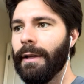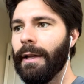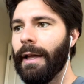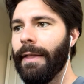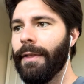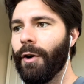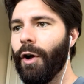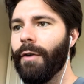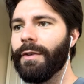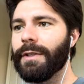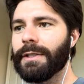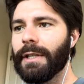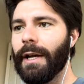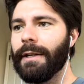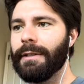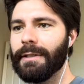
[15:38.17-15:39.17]
And then all of a
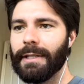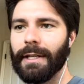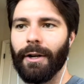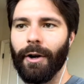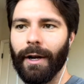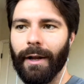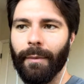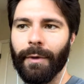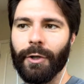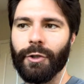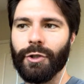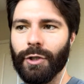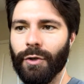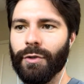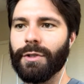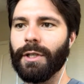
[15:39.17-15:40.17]
sudden said, All right, I'm going to
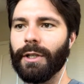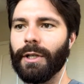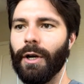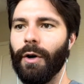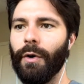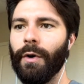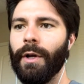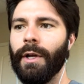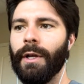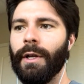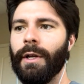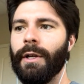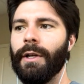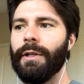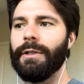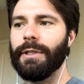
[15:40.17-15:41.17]
choose to go
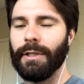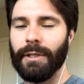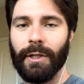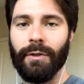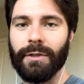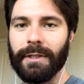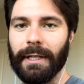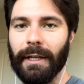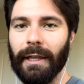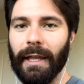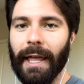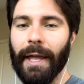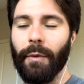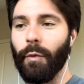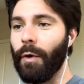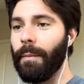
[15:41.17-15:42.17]
to
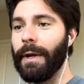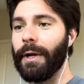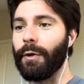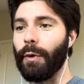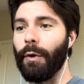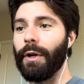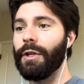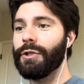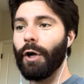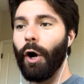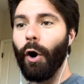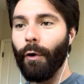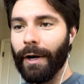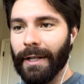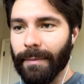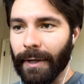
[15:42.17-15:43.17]
UCLA, where Mick Cronin has
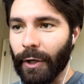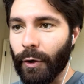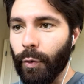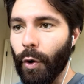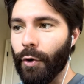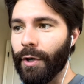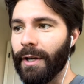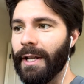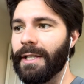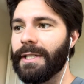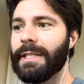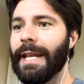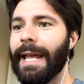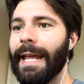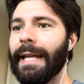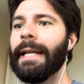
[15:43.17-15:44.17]
already been quoted as
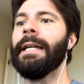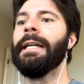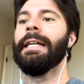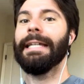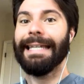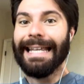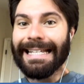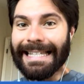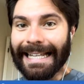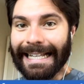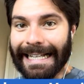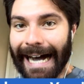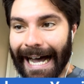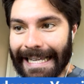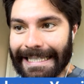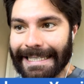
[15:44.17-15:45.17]
saying he's a
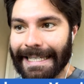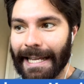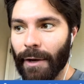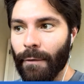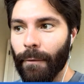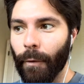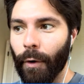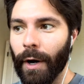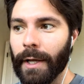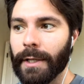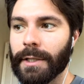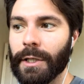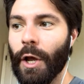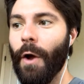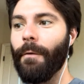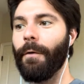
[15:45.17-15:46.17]
godsend for
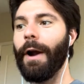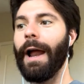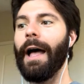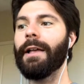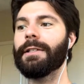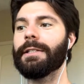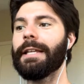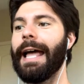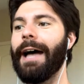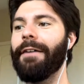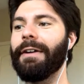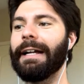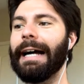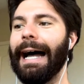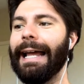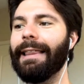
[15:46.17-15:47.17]
us. For us to have a
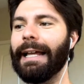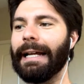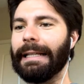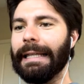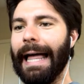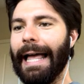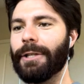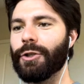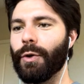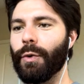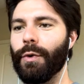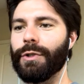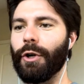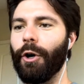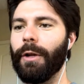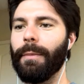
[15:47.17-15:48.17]
guy like Lazar, who
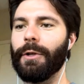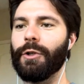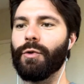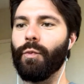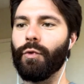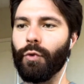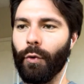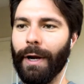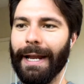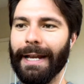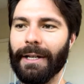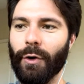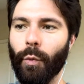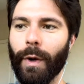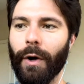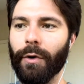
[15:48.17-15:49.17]
has already been trained
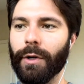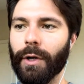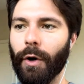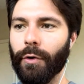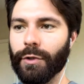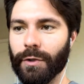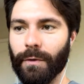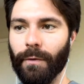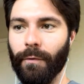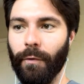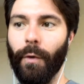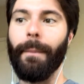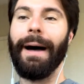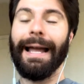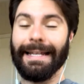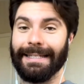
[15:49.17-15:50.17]
and well coached for
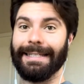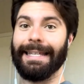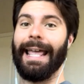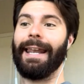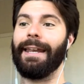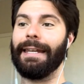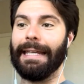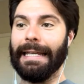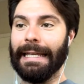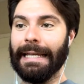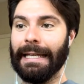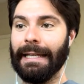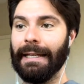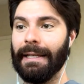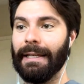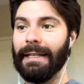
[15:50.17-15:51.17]
my sanity,
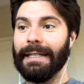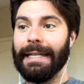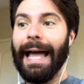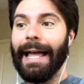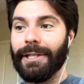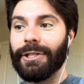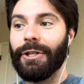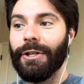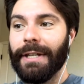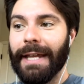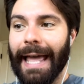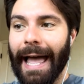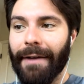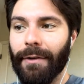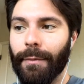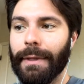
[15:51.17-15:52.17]
yeah, it's good to
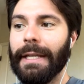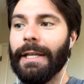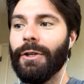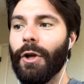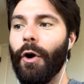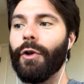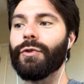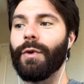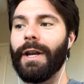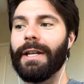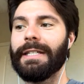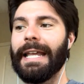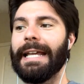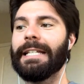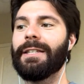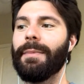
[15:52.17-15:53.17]
have him. He knows what it
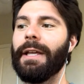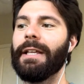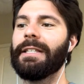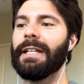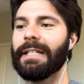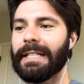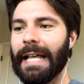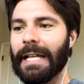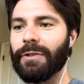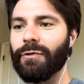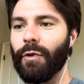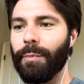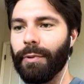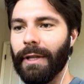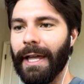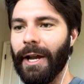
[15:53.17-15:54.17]
takes to be a successful
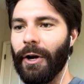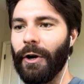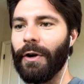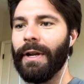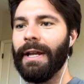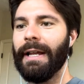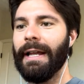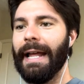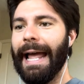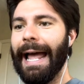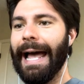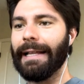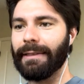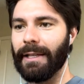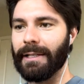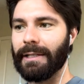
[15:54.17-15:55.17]
player
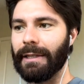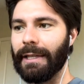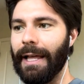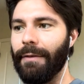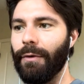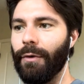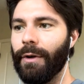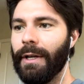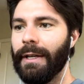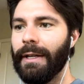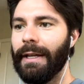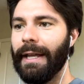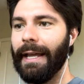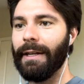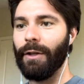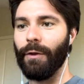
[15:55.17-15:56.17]
at this level.
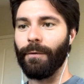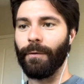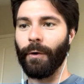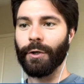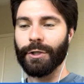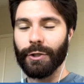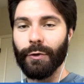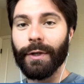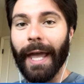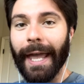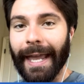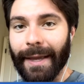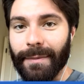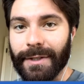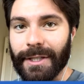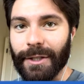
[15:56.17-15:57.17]
And in the first two
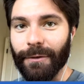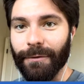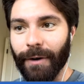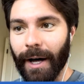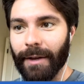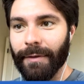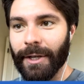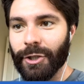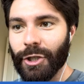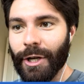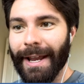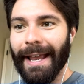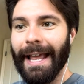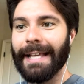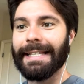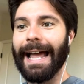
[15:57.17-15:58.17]
games, Stefanovic
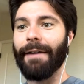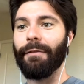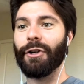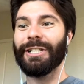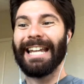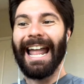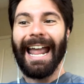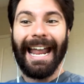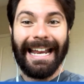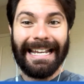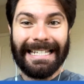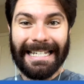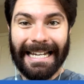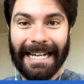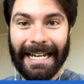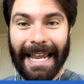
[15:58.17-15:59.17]
has averaged
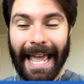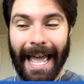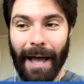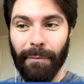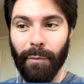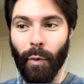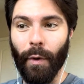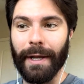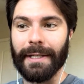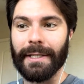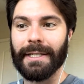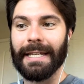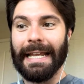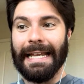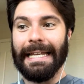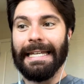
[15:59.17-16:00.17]
18 and a half
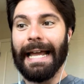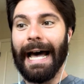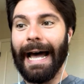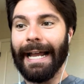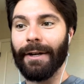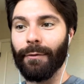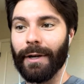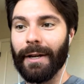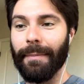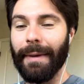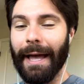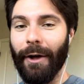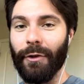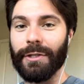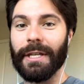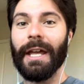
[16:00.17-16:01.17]
points, nine
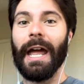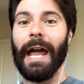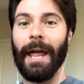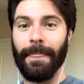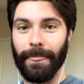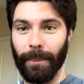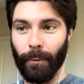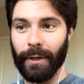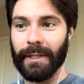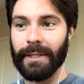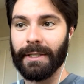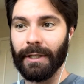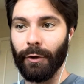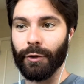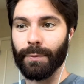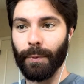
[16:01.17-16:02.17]
rebounds, and three
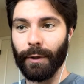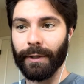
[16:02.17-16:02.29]
steals per